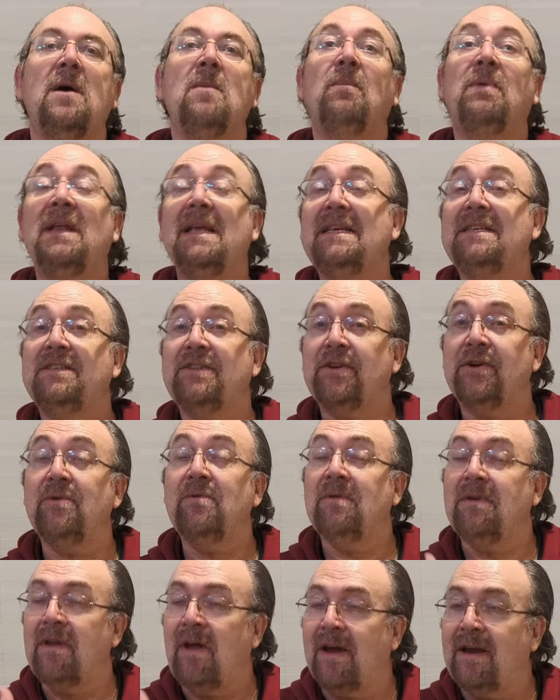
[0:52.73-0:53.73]
please do
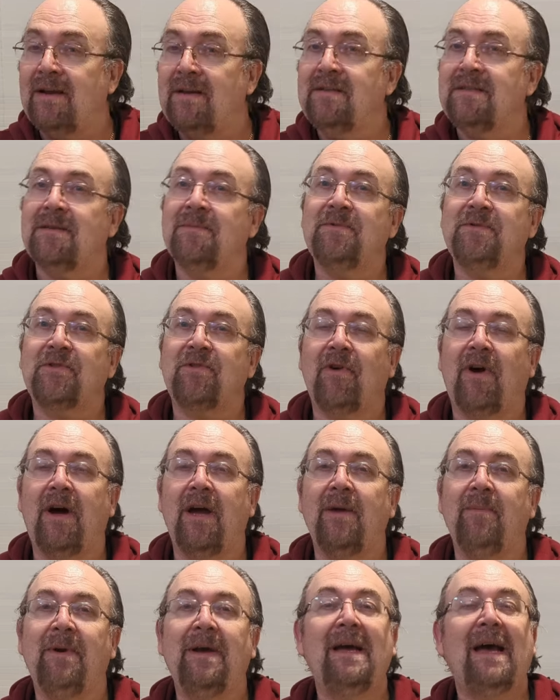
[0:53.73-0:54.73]
like and
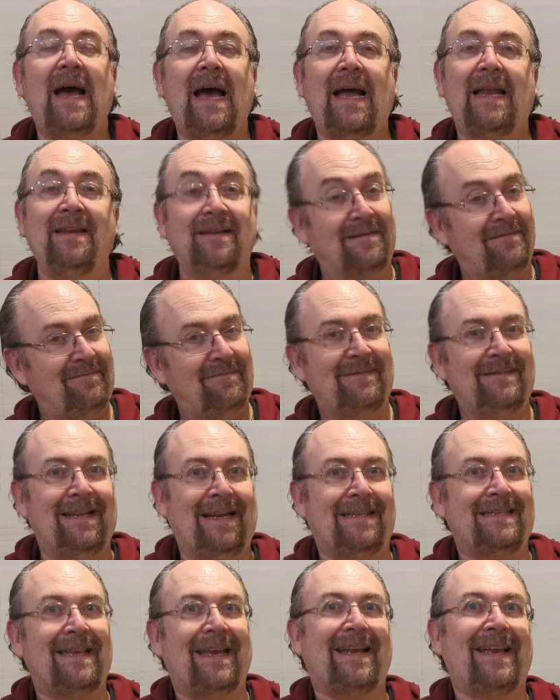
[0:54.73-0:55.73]
subscribe and
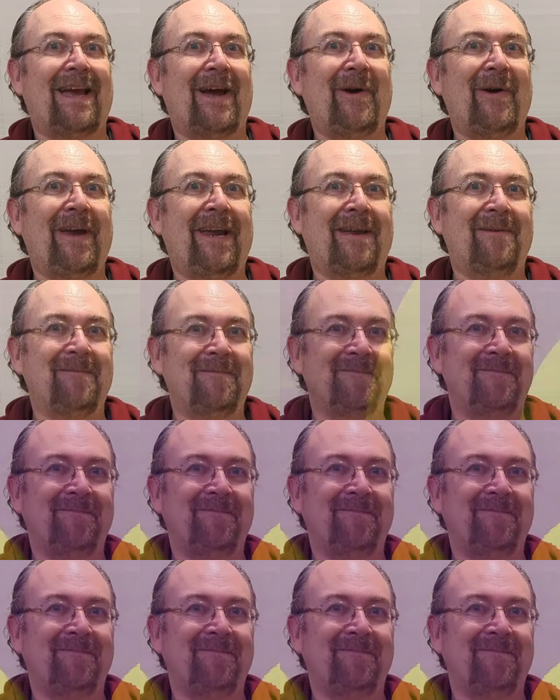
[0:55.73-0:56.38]
let's get going.